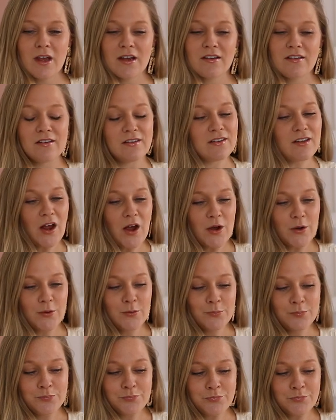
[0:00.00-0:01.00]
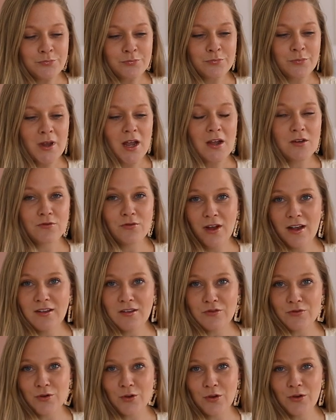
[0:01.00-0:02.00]
So,
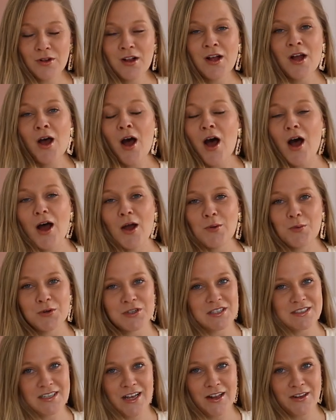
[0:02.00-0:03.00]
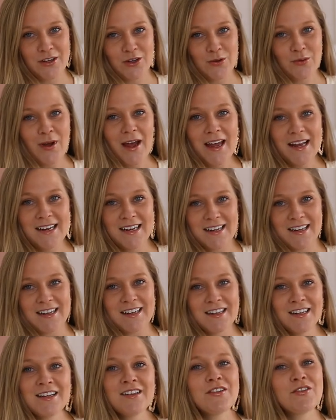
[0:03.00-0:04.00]
first of all, I want to tell you a
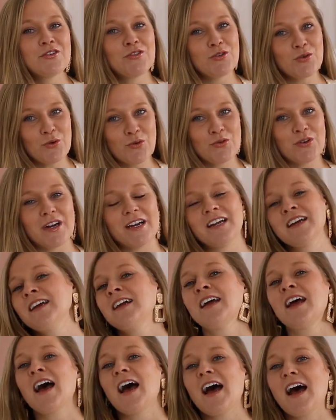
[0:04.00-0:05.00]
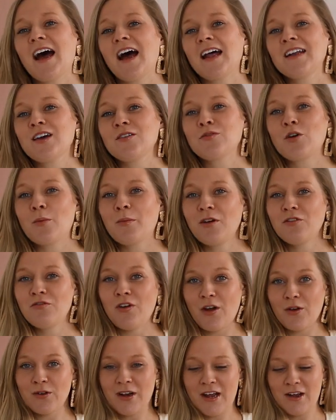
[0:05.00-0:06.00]
little story. And I've got my
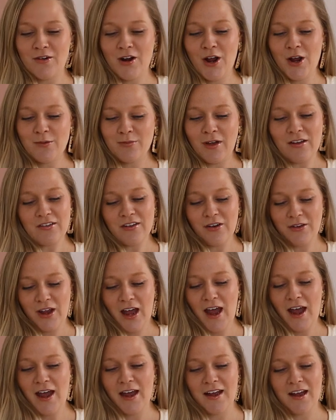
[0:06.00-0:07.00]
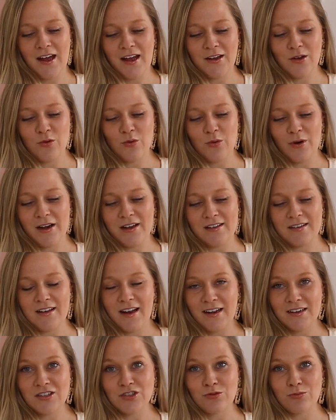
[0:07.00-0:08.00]
phone here, I hope that's okay. I always
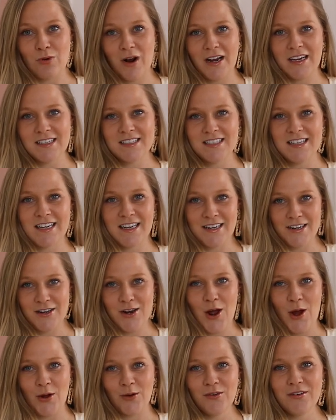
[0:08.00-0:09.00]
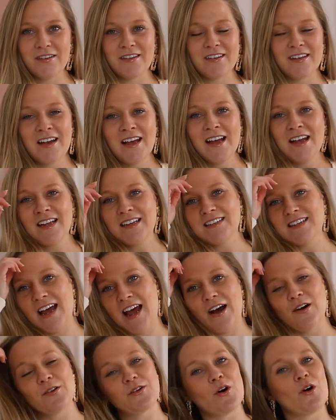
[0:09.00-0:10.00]
like to write little notes
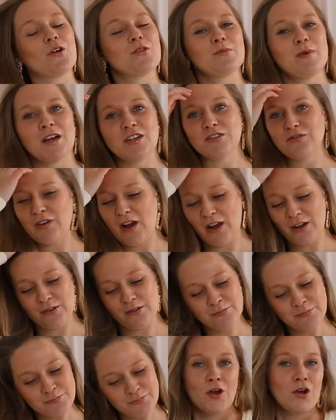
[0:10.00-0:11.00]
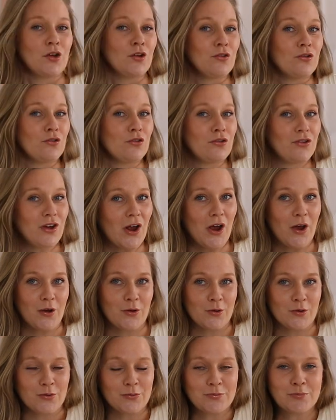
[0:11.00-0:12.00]
down on my phone. So,
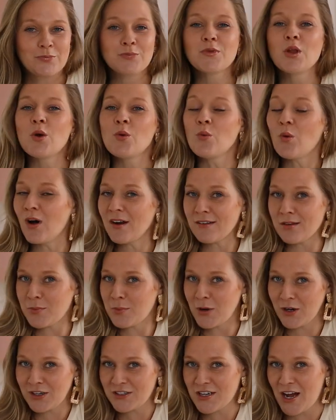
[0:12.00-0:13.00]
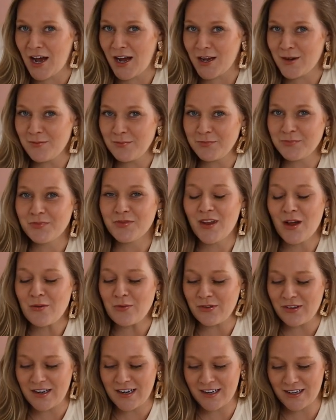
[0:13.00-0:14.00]
once upon a time, there
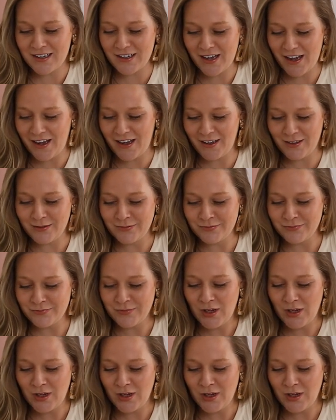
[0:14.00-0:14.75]
was a little girl